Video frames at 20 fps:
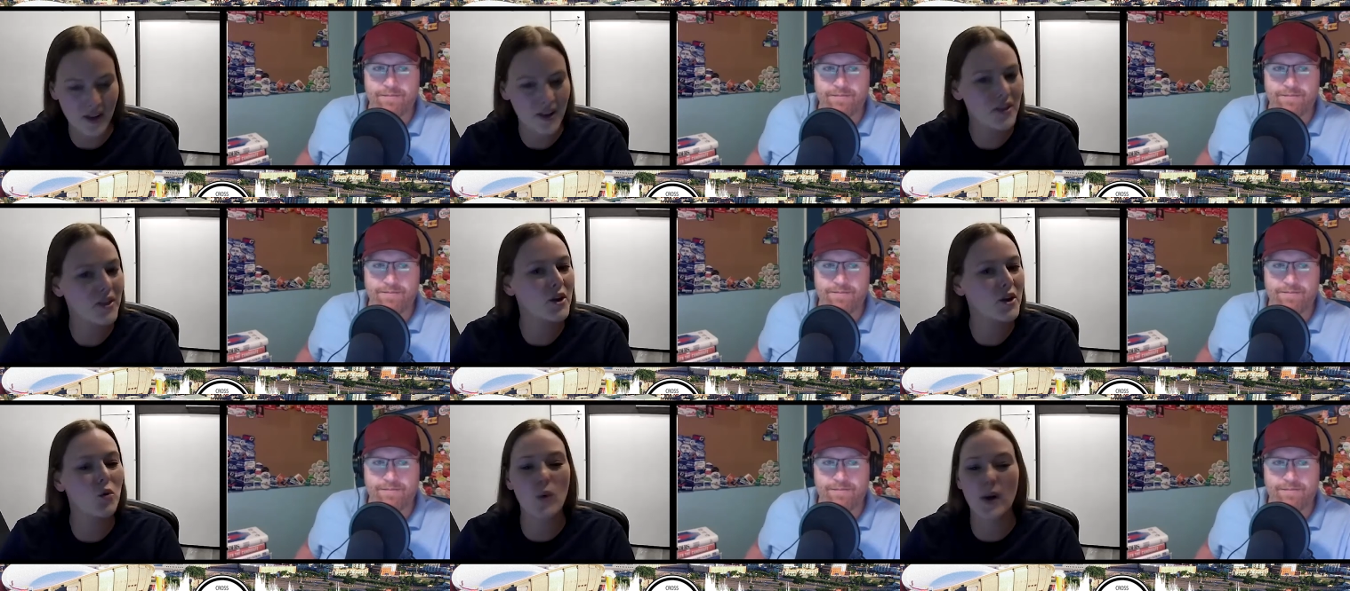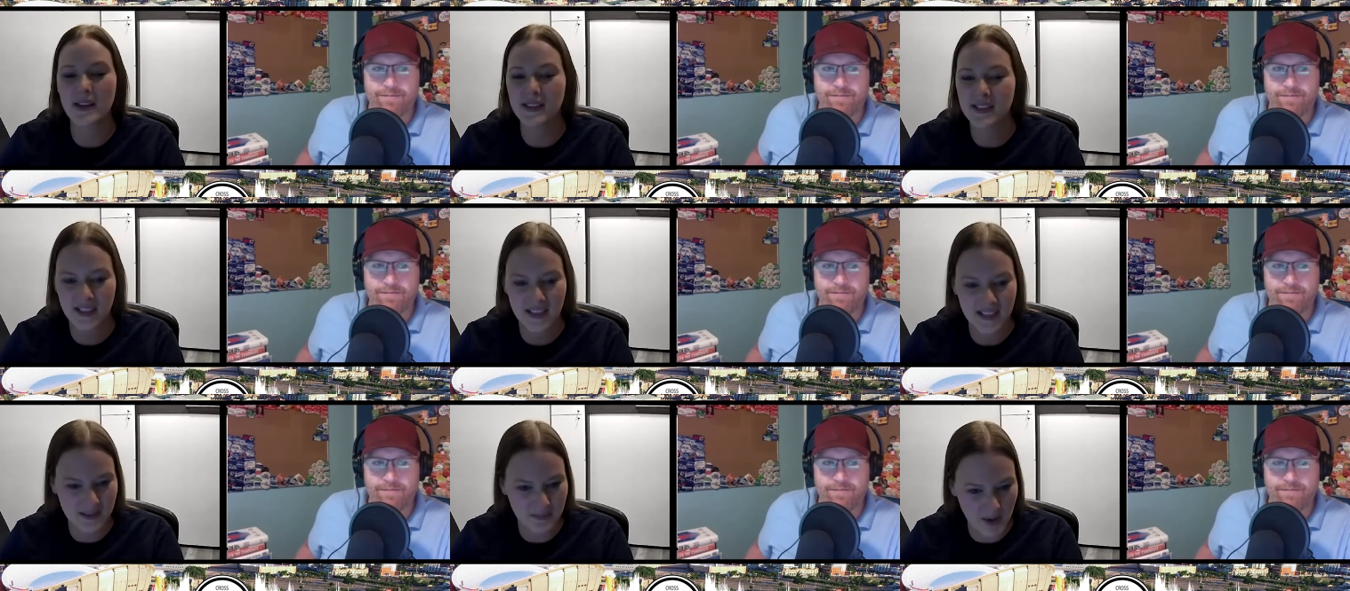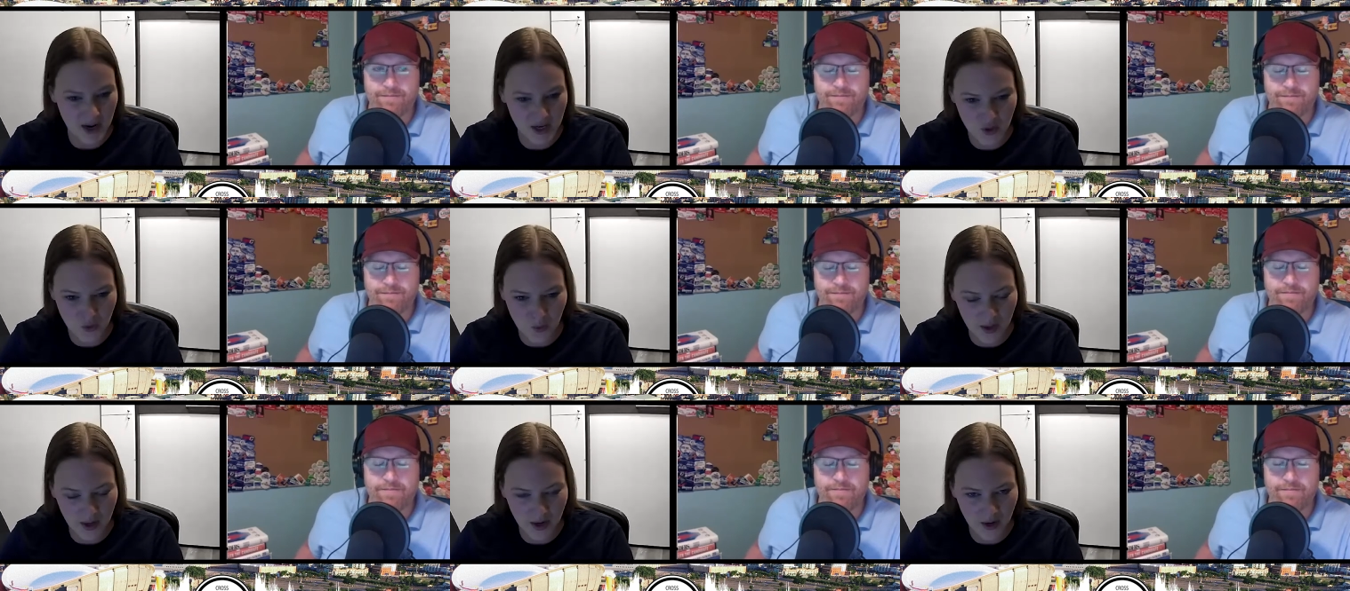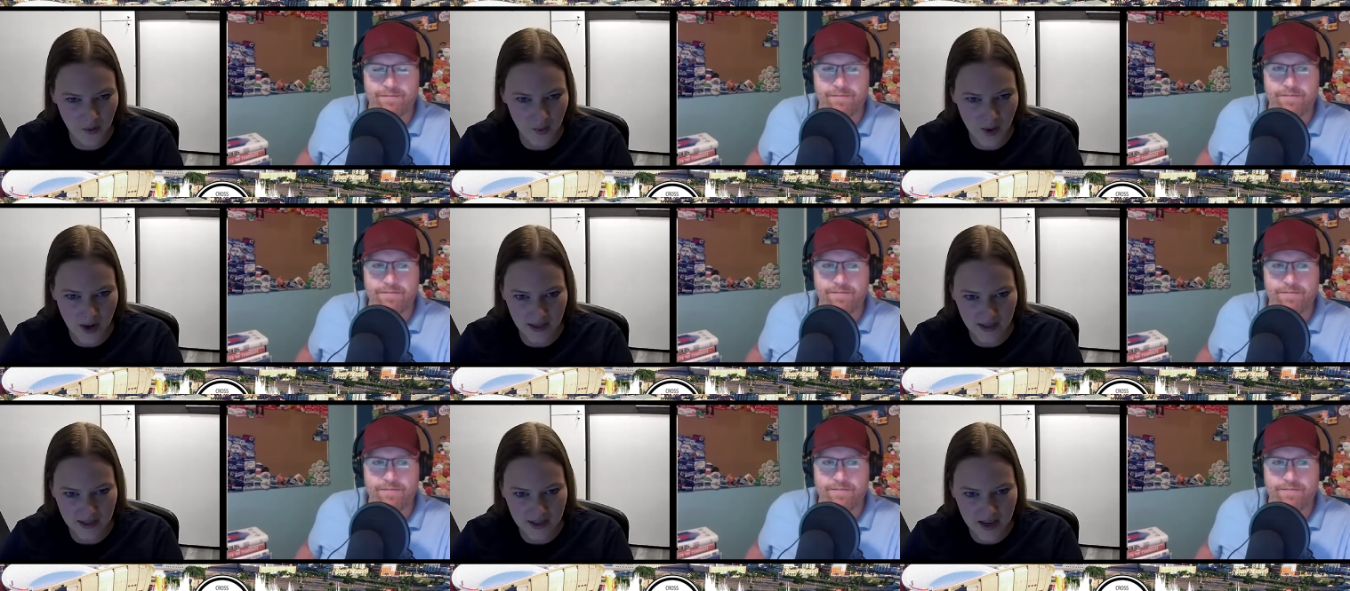Speaker 1: There wasn't as much
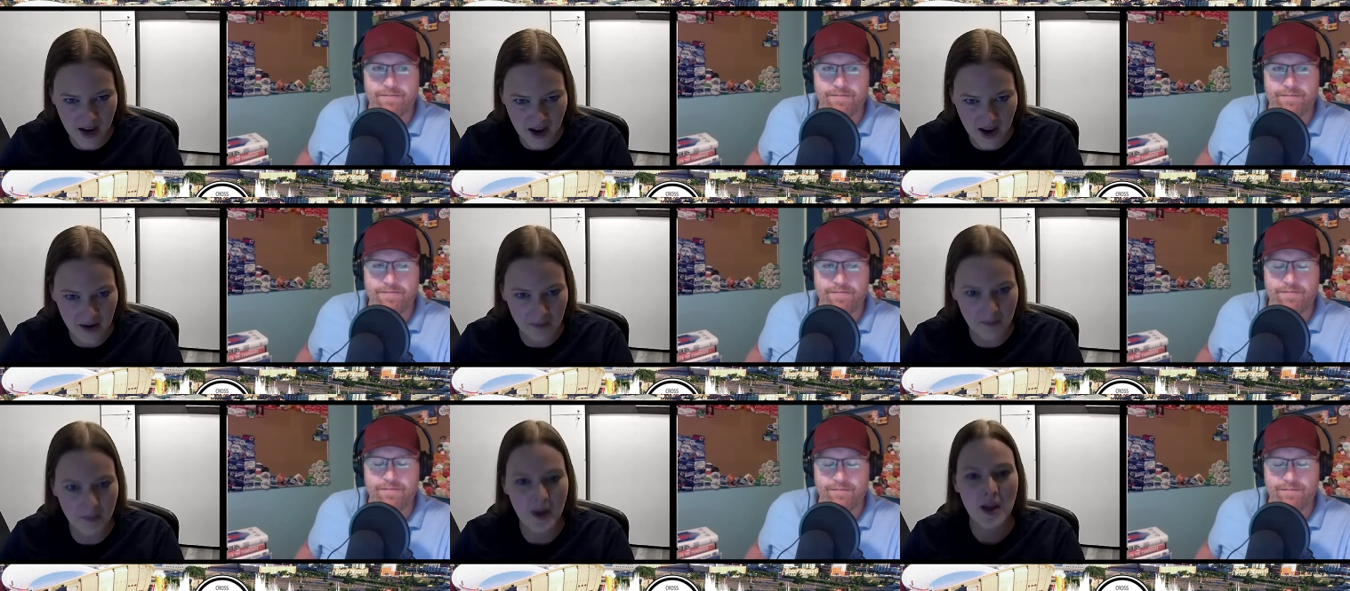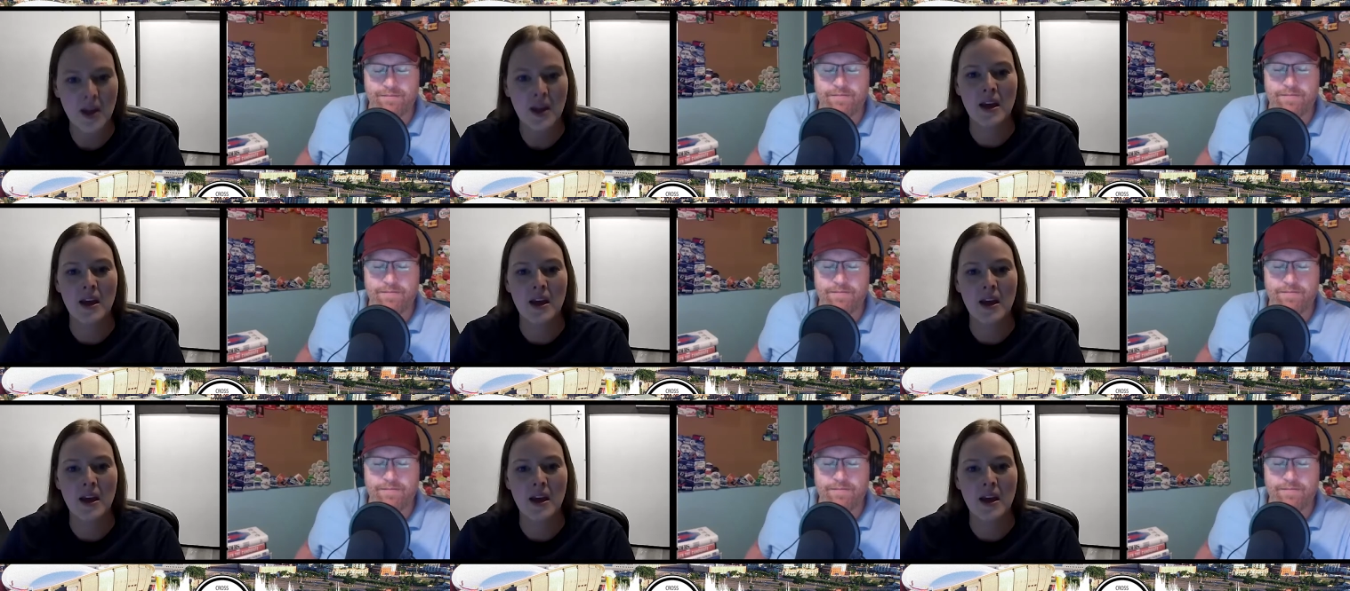one-on-one time.